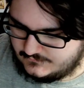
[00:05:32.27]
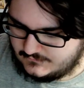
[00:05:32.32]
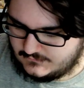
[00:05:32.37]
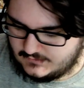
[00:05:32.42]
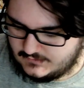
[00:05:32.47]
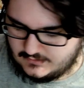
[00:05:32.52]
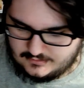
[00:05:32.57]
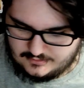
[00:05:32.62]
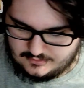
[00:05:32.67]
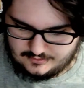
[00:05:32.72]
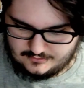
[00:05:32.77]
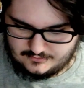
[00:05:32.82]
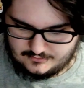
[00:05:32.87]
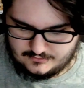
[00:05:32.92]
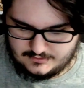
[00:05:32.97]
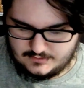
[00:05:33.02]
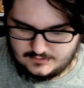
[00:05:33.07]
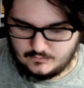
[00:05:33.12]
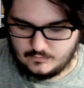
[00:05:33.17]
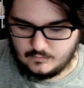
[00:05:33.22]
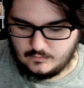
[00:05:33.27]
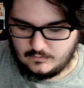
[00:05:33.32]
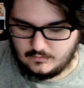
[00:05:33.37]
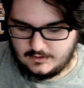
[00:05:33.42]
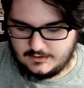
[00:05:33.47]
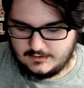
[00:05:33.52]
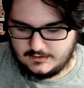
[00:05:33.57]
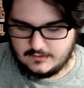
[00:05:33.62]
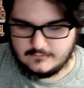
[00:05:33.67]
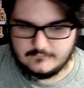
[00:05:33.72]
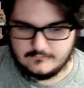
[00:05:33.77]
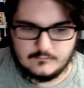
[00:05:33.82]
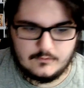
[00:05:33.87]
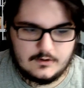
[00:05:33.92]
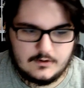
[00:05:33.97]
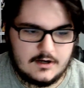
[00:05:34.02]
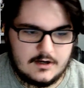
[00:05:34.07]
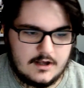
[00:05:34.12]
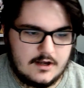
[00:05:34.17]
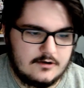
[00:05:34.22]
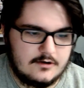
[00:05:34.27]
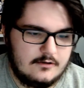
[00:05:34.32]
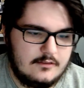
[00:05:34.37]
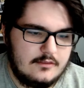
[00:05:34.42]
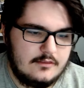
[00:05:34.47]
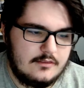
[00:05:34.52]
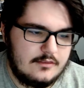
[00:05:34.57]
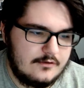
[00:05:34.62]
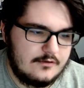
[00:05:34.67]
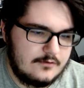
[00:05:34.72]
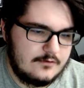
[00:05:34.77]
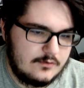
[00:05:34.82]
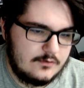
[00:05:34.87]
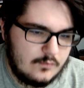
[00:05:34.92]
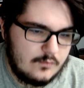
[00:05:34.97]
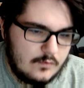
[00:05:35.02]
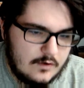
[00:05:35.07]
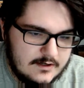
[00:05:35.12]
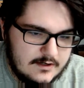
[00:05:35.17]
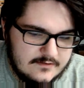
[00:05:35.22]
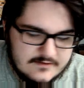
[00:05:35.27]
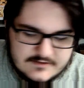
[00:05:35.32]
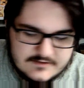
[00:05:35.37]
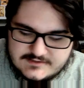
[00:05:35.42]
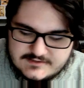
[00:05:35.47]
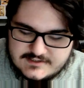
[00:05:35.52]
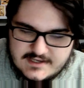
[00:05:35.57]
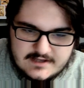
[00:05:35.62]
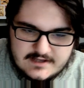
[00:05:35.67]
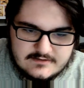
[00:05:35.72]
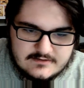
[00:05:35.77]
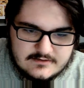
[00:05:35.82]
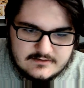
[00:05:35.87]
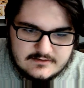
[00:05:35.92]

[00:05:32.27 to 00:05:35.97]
31 out of 131 in the set.